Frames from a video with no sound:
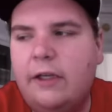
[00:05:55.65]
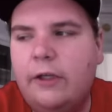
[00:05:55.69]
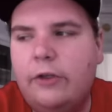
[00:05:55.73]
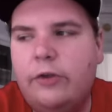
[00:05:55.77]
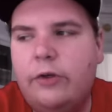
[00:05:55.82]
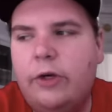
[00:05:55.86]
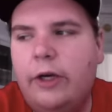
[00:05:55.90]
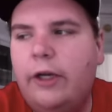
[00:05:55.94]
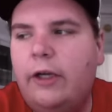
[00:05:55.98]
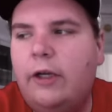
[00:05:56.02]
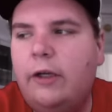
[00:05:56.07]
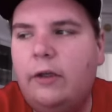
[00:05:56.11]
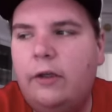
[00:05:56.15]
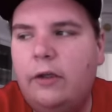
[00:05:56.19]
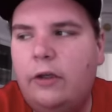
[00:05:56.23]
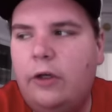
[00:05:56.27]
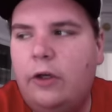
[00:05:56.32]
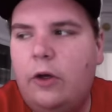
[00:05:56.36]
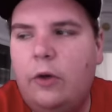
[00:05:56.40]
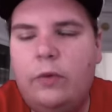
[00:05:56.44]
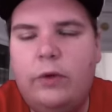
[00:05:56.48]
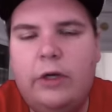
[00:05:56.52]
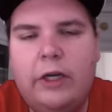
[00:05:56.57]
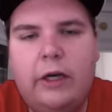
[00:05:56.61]
I drink you
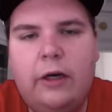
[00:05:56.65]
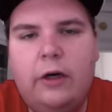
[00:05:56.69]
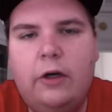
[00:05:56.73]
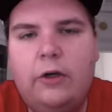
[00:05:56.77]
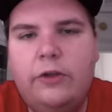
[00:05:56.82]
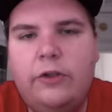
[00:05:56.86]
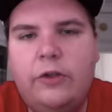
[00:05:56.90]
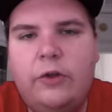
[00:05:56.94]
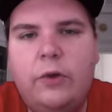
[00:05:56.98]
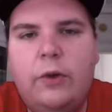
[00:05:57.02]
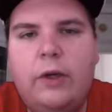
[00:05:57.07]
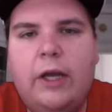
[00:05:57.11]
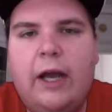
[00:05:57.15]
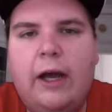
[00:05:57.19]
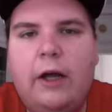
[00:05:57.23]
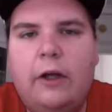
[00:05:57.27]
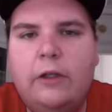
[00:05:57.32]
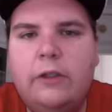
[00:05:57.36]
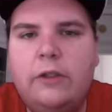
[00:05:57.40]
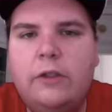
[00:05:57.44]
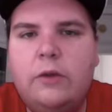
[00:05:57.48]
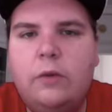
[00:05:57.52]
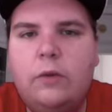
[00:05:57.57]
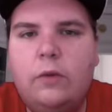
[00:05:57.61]
know near two
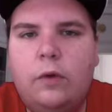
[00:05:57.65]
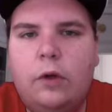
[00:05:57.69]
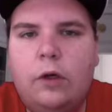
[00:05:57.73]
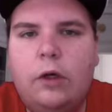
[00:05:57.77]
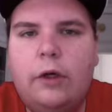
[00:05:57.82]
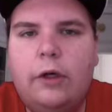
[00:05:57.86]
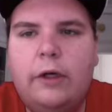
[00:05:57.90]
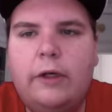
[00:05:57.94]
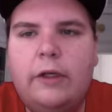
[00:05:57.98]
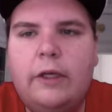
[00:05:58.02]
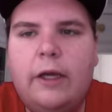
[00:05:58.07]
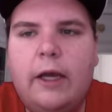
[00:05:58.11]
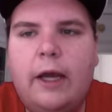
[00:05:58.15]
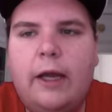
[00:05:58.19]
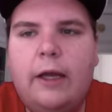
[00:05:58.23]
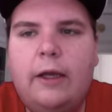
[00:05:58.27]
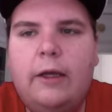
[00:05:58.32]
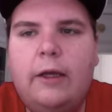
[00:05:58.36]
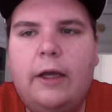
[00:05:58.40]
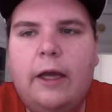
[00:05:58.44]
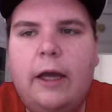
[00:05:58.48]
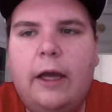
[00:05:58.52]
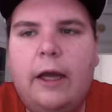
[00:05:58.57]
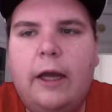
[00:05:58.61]
gallons of water a
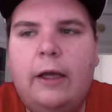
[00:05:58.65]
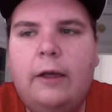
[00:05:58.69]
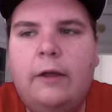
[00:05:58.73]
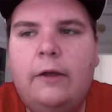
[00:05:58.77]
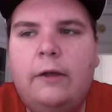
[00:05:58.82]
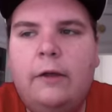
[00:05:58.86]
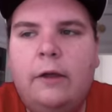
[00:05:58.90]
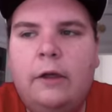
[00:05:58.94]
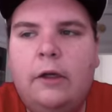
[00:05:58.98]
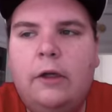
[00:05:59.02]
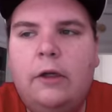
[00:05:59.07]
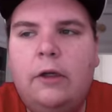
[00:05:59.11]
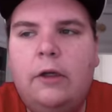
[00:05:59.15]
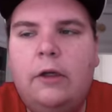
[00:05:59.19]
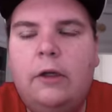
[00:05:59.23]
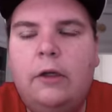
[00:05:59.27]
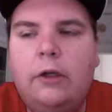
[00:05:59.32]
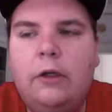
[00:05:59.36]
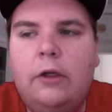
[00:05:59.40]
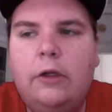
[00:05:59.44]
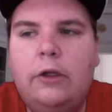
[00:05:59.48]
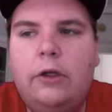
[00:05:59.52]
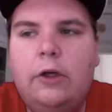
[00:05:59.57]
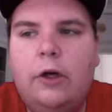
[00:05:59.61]
day, and
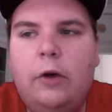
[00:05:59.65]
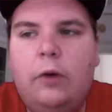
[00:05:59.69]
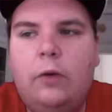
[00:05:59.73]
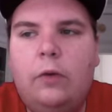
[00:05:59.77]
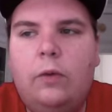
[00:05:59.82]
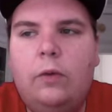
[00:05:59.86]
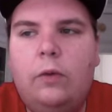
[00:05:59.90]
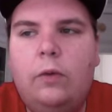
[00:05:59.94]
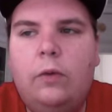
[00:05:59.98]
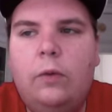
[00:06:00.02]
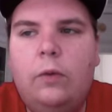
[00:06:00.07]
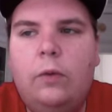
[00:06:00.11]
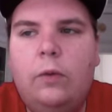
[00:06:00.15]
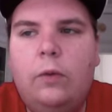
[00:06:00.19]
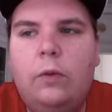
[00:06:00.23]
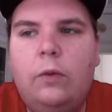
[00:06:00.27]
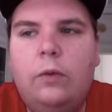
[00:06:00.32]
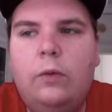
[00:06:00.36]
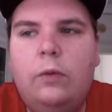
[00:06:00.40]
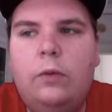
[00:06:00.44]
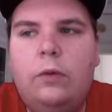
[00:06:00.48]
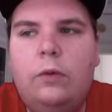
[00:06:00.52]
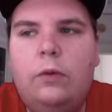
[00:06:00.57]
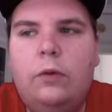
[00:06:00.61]
you know,
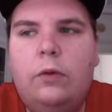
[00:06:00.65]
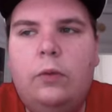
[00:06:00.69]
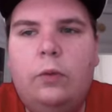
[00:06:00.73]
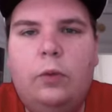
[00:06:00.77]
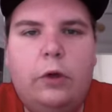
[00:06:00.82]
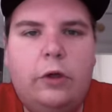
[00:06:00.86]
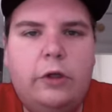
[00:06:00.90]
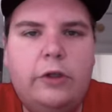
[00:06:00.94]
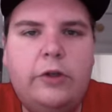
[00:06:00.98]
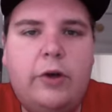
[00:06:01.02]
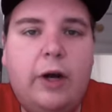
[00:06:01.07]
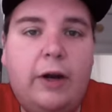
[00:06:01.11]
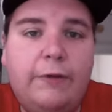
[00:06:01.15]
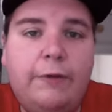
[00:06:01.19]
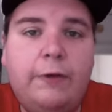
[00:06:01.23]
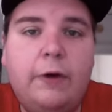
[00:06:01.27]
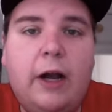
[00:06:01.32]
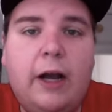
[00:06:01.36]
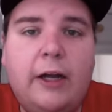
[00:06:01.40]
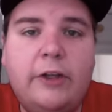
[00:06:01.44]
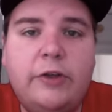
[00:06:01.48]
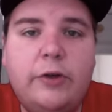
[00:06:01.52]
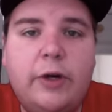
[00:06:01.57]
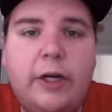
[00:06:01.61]
the water's great for
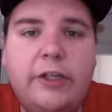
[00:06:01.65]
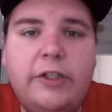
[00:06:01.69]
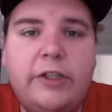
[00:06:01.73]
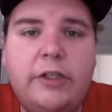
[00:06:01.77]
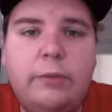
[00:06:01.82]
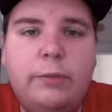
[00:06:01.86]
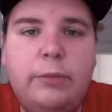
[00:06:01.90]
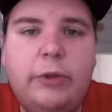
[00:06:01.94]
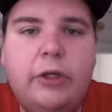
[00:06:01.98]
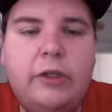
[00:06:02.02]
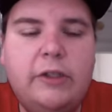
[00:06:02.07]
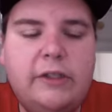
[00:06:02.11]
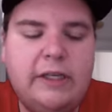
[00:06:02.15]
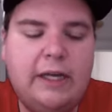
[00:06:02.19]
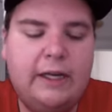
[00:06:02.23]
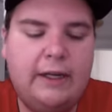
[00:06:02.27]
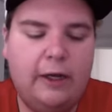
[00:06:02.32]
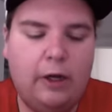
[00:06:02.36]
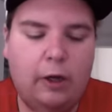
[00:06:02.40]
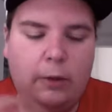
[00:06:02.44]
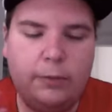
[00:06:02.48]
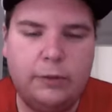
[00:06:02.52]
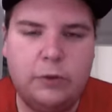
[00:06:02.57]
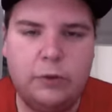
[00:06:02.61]
hydration because that
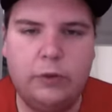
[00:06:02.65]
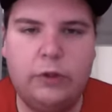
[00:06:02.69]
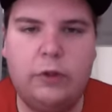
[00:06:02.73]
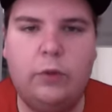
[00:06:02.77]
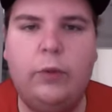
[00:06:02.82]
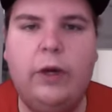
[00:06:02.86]
helps with the